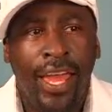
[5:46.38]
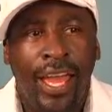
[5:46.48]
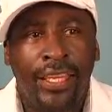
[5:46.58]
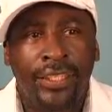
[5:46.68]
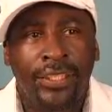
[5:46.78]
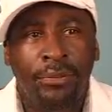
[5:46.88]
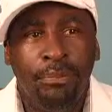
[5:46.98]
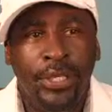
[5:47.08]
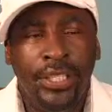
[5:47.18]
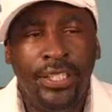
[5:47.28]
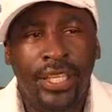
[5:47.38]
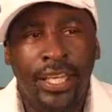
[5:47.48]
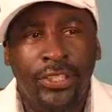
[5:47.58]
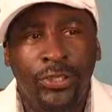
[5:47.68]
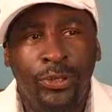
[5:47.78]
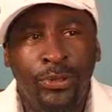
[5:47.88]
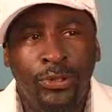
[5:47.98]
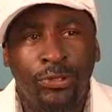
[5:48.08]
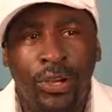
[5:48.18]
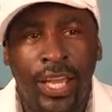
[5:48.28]
And the minute that you
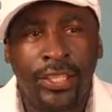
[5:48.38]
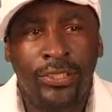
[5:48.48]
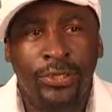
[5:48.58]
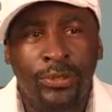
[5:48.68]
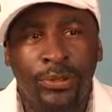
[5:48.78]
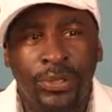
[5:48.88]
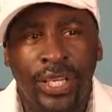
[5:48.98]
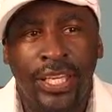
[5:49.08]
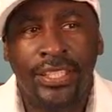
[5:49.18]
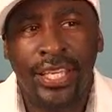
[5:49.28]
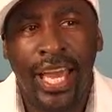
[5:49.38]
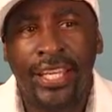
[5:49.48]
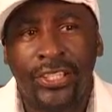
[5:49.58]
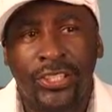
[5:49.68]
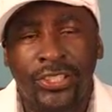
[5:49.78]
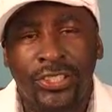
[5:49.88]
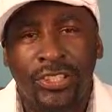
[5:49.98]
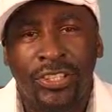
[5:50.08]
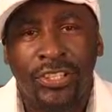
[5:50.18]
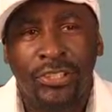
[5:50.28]
try to attach
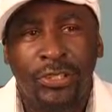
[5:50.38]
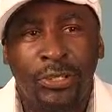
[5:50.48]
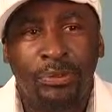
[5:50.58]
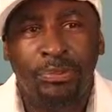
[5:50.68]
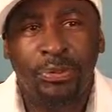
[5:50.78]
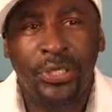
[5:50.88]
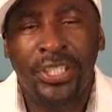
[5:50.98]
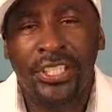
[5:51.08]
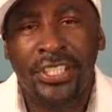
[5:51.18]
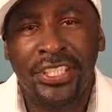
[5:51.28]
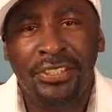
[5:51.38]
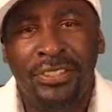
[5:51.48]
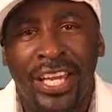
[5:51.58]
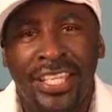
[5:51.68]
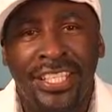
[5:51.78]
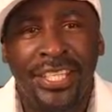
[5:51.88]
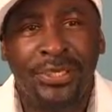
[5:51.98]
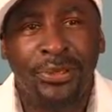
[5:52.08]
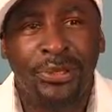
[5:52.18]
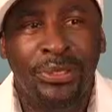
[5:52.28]
your preconceived
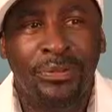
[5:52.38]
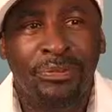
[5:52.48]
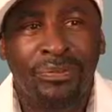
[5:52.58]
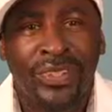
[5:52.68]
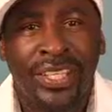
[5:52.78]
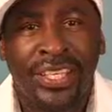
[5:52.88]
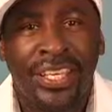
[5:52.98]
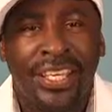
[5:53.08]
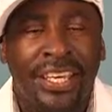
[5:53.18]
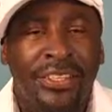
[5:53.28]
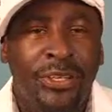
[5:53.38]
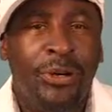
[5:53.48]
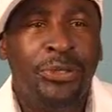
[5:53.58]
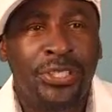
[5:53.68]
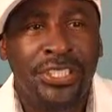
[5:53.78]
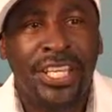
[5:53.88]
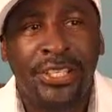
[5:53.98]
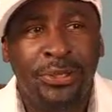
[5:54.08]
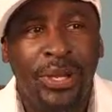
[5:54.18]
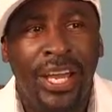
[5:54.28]
ideas or notions
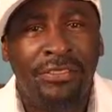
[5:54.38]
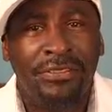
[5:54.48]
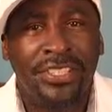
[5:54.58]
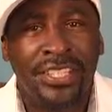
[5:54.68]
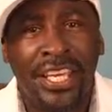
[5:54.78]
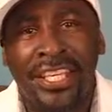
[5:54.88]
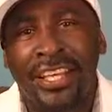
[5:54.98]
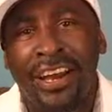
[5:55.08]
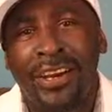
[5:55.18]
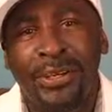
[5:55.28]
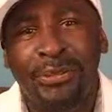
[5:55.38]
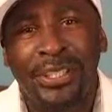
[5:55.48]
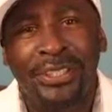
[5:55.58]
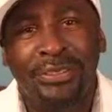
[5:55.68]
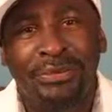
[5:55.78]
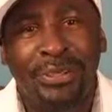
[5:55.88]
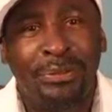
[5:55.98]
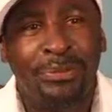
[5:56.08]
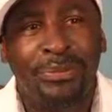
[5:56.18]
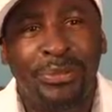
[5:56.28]
that you have set in concrete
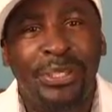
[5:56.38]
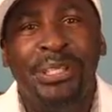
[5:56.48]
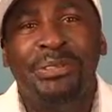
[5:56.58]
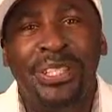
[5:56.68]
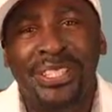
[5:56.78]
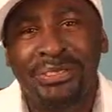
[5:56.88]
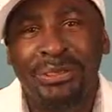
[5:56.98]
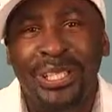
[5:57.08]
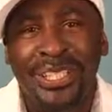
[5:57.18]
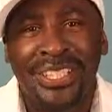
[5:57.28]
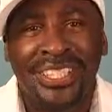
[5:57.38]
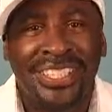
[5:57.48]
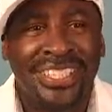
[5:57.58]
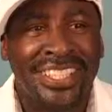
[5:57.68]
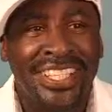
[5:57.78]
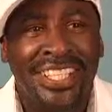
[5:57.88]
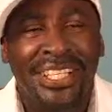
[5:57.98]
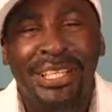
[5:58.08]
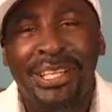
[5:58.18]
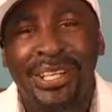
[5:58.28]
from previous religious
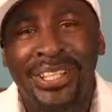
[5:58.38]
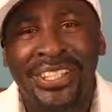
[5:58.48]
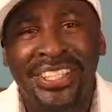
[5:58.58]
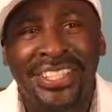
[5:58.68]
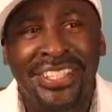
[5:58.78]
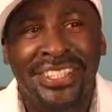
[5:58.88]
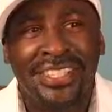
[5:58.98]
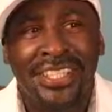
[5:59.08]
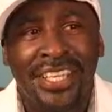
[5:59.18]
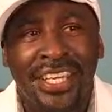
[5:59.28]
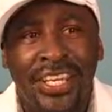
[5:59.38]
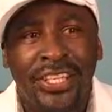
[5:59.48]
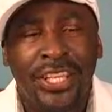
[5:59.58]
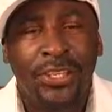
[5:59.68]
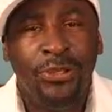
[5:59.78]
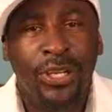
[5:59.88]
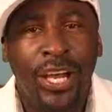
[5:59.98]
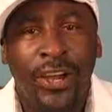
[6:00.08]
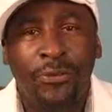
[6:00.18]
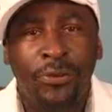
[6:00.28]
learnings, then you
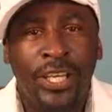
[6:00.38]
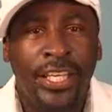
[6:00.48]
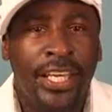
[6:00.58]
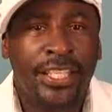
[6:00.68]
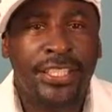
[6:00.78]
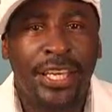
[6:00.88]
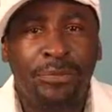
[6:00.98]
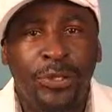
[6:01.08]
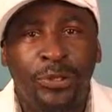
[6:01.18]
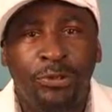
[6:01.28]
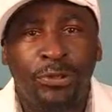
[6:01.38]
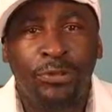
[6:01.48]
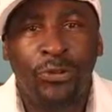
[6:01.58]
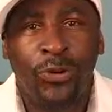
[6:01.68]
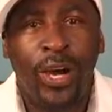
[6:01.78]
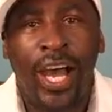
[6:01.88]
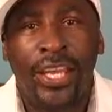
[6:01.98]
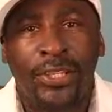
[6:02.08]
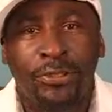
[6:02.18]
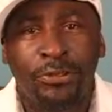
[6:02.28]
can't really accept new truth or
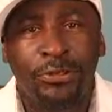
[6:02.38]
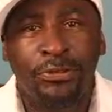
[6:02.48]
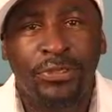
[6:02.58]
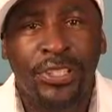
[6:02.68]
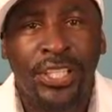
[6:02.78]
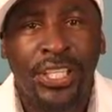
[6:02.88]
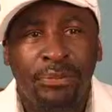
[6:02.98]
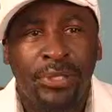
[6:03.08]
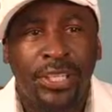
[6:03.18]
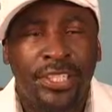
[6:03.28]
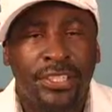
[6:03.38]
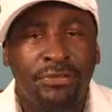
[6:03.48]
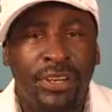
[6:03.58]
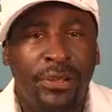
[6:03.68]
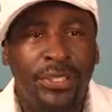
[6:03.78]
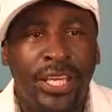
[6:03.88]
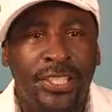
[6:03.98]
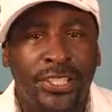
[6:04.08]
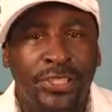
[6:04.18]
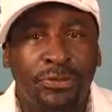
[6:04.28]
higher truth, because the
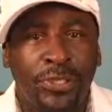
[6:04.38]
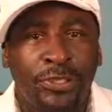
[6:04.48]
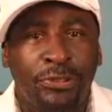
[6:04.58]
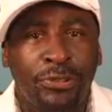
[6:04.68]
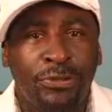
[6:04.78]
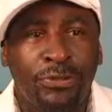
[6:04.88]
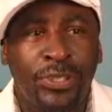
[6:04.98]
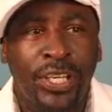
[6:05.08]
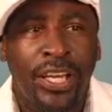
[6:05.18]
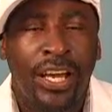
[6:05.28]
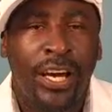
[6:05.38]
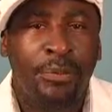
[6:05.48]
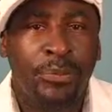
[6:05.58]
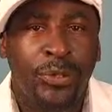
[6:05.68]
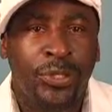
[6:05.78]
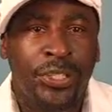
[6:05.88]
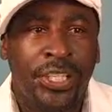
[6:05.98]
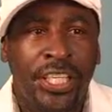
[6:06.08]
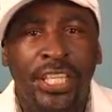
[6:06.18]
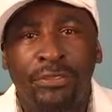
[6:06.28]
foundations of your truth are more
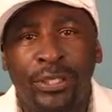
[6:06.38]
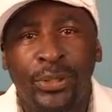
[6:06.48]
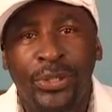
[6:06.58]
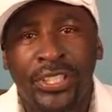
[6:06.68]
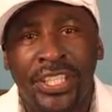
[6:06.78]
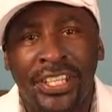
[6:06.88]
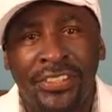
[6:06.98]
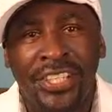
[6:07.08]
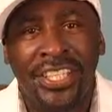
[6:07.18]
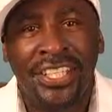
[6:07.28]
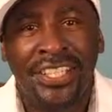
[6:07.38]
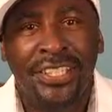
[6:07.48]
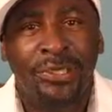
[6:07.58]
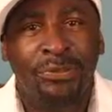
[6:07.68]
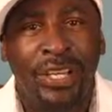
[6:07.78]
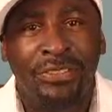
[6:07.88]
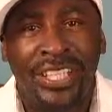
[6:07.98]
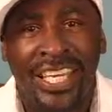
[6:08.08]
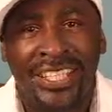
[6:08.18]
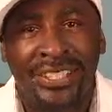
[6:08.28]
evolutionary than
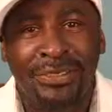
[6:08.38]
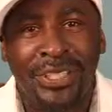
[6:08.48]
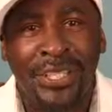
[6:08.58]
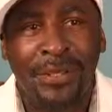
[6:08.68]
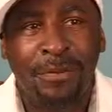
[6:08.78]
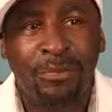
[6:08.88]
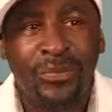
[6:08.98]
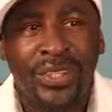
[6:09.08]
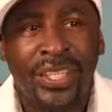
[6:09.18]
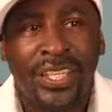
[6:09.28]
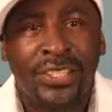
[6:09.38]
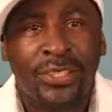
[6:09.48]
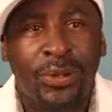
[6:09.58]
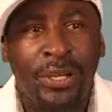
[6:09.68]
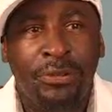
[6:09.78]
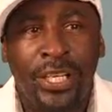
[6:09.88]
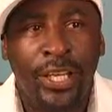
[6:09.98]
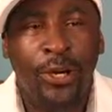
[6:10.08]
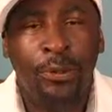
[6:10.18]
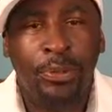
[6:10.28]
revelatory. So I
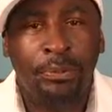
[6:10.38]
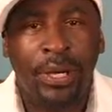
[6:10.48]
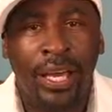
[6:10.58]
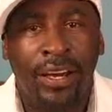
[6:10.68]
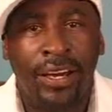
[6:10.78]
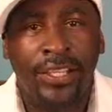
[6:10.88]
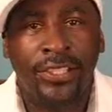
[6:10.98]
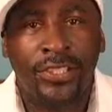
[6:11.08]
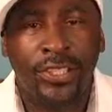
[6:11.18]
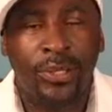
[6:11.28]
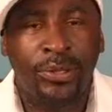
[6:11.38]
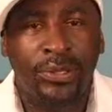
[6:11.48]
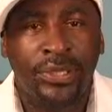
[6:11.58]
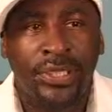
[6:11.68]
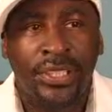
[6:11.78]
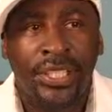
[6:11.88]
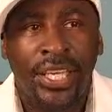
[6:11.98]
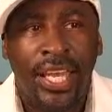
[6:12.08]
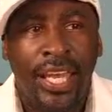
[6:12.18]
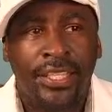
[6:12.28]
really opened my heart and soul
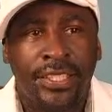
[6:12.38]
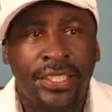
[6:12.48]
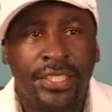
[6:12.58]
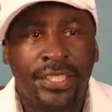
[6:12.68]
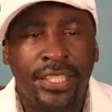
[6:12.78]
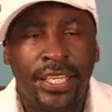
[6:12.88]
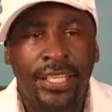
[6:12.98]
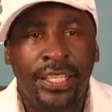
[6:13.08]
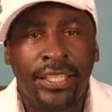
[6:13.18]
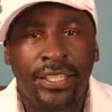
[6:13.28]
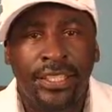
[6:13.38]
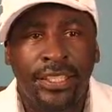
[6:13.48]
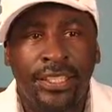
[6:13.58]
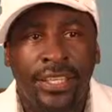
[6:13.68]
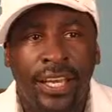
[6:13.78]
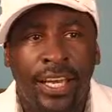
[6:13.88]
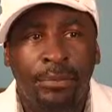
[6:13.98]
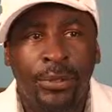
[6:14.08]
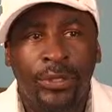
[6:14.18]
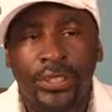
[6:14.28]
and sincerely
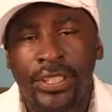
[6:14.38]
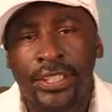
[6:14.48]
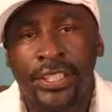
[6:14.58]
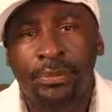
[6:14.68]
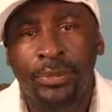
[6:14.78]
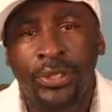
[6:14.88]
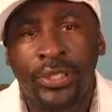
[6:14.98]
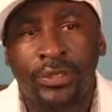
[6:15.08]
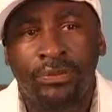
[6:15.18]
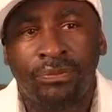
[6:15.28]
looked at this book.